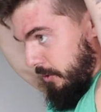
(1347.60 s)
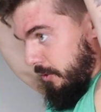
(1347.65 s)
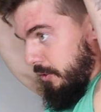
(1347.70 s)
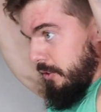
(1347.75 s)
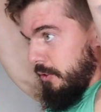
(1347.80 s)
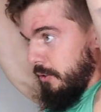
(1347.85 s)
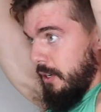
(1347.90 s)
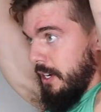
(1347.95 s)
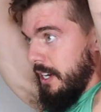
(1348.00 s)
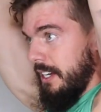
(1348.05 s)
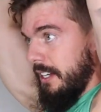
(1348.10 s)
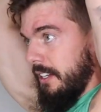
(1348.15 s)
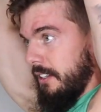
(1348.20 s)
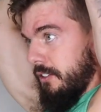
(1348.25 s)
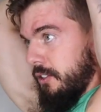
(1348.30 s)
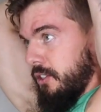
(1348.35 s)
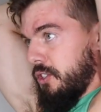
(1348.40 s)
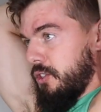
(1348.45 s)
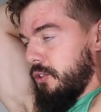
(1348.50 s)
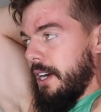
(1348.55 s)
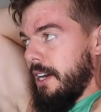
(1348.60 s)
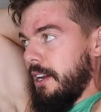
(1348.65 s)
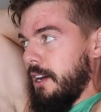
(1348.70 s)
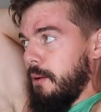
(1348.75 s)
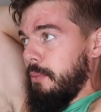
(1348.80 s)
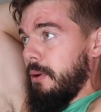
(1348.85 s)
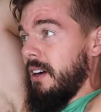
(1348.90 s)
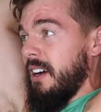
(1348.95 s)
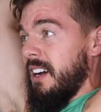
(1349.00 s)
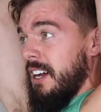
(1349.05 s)
you, either straight
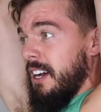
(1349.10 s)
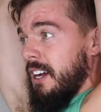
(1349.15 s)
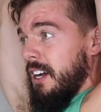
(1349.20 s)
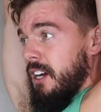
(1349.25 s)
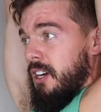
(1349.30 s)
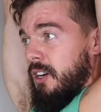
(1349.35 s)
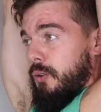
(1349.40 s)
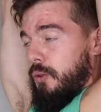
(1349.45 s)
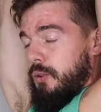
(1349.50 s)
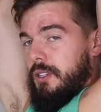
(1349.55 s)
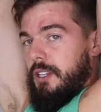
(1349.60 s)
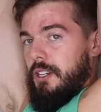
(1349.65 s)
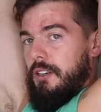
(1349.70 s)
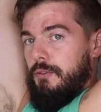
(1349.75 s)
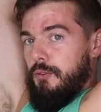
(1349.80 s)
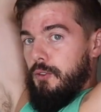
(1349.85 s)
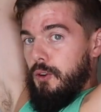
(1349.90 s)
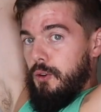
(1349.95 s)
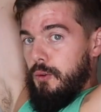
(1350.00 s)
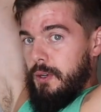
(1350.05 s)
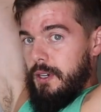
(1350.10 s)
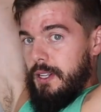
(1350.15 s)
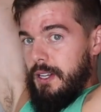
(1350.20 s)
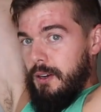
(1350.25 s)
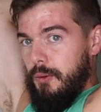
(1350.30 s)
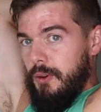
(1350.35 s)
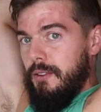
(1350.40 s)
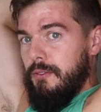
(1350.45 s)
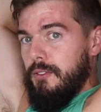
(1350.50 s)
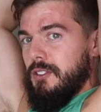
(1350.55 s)
up or leaning forward.
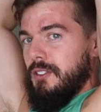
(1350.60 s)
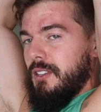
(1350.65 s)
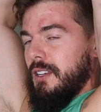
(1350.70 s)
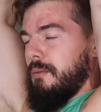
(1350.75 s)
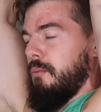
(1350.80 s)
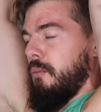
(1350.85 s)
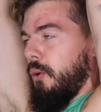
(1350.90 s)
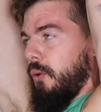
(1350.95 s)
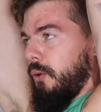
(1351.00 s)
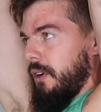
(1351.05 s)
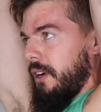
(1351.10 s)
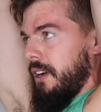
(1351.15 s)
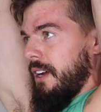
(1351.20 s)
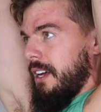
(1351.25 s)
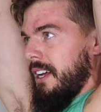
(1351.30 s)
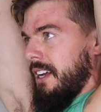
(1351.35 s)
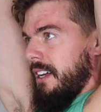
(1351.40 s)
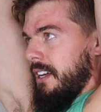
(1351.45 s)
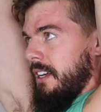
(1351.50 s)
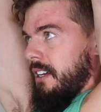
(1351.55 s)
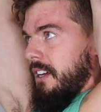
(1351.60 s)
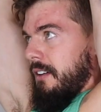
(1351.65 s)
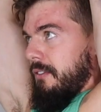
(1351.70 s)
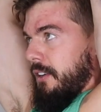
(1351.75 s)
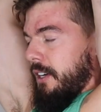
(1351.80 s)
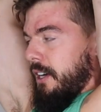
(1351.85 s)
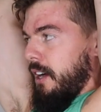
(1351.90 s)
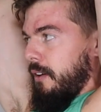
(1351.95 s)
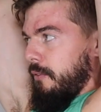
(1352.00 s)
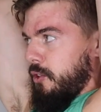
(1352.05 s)
Whatever's like more of a
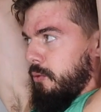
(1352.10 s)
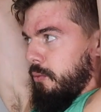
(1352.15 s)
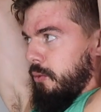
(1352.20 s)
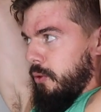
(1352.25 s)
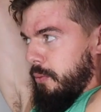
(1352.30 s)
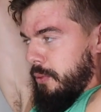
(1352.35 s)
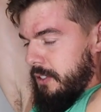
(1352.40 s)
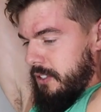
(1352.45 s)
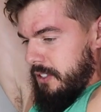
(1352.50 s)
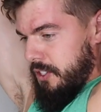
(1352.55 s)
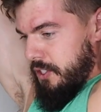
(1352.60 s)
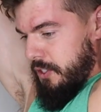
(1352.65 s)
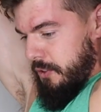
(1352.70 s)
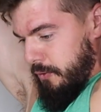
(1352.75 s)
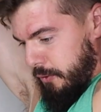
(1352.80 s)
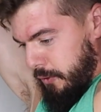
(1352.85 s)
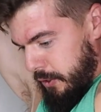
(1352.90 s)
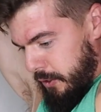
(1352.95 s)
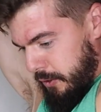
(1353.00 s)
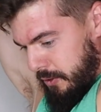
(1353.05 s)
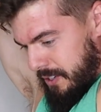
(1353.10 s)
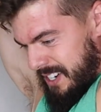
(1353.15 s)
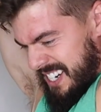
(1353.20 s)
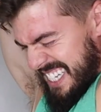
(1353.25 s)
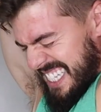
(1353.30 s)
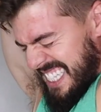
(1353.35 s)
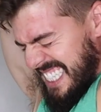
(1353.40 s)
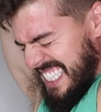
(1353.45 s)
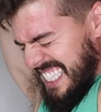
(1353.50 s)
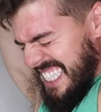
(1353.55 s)
comfortable position for you.
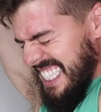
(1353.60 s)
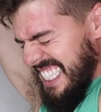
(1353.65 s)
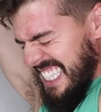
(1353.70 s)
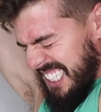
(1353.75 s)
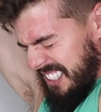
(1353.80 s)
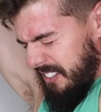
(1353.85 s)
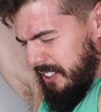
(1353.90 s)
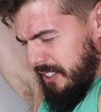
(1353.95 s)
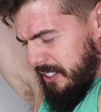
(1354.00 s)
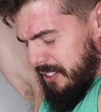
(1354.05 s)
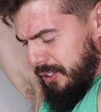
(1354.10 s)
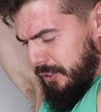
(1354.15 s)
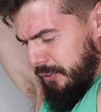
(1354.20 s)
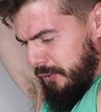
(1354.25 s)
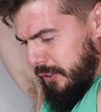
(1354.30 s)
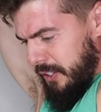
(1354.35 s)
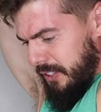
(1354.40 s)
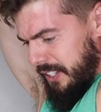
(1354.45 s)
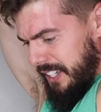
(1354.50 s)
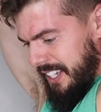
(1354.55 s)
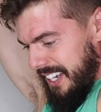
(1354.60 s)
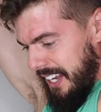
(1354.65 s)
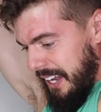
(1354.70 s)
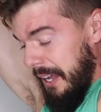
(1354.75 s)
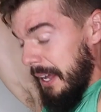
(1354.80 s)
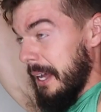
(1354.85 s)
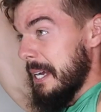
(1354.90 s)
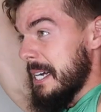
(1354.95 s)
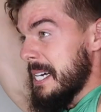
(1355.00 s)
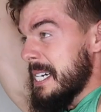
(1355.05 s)
As long as you're feeling it
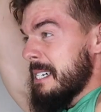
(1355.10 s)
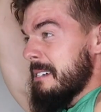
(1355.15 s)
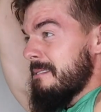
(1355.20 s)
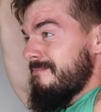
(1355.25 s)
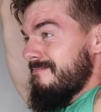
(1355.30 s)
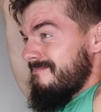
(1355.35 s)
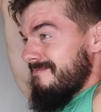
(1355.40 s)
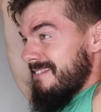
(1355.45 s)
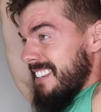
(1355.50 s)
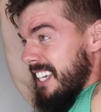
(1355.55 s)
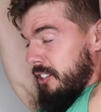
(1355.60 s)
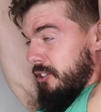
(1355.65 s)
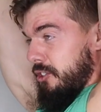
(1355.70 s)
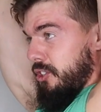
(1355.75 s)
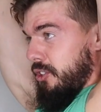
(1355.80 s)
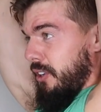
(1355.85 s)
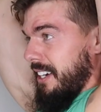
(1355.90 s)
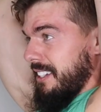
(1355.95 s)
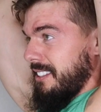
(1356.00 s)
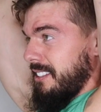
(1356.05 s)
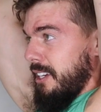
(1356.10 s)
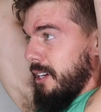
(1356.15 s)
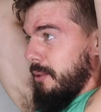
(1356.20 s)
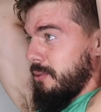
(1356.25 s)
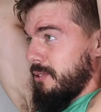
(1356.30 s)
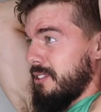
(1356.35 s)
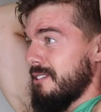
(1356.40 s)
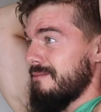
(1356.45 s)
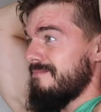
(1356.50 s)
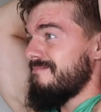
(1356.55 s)
in your
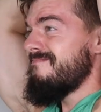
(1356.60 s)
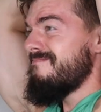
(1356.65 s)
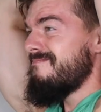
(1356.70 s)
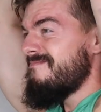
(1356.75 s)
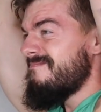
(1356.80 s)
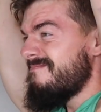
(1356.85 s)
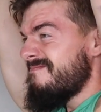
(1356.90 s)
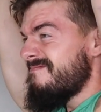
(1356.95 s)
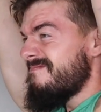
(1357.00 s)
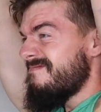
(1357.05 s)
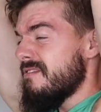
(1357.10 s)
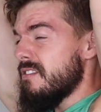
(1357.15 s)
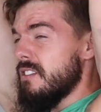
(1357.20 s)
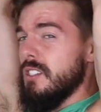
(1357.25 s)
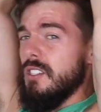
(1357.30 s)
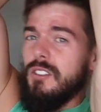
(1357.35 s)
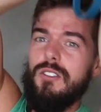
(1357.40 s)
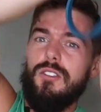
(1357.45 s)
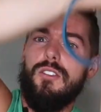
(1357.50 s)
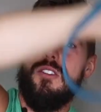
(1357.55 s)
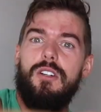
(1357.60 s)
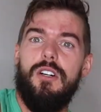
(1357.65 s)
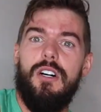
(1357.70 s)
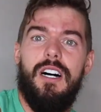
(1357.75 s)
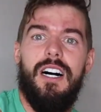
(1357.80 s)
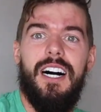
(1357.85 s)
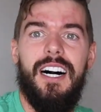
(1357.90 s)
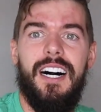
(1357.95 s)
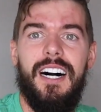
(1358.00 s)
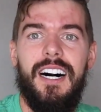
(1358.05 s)
triceps.
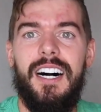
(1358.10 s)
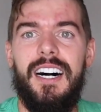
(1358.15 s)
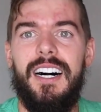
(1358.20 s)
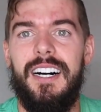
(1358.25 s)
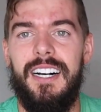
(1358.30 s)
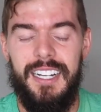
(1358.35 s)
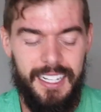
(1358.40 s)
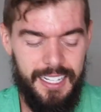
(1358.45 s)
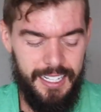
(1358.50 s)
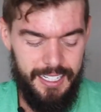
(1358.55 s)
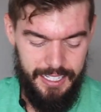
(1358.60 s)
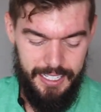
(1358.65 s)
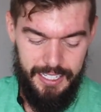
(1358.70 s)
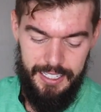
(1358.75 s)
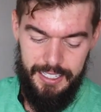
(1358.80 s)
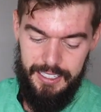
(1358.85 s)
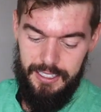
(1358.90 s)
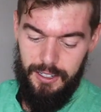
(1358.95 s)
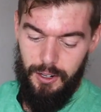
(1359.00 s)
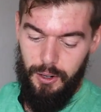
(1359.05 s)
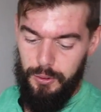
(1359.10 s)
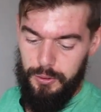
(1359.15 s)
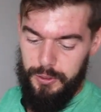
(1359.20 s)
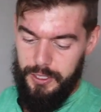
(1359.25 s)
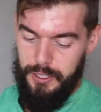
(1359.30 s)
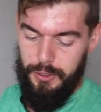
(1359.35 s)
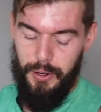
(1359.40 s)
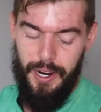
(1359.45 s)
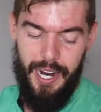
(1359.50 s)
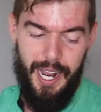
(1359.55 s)
Oh, holy
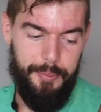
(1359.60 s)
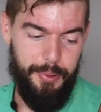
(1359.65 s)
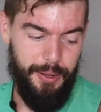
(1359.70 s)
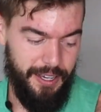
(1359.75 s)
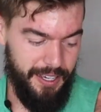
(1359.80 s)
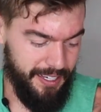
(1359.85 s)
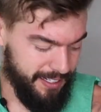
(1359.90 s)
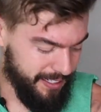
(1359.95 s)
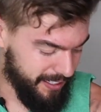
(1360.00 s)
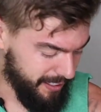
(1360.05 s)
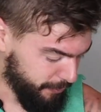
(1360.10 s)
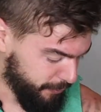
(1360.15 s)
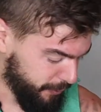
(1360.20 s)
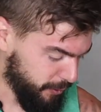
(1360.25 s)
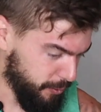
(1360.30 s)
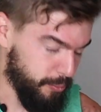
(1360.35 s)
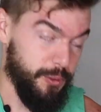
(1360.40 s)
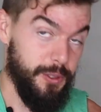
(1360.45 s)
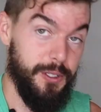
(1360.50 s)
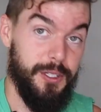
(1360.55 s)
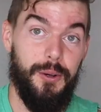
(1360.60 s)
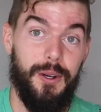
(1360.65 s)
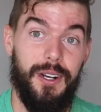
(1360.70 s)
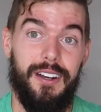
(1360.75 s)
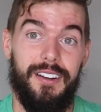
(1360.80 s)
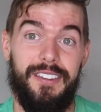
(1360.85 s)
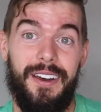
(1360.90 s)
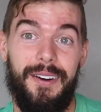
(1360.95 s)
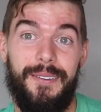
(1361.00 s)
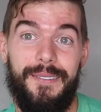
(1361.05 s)
crap. I felt pretty quick on that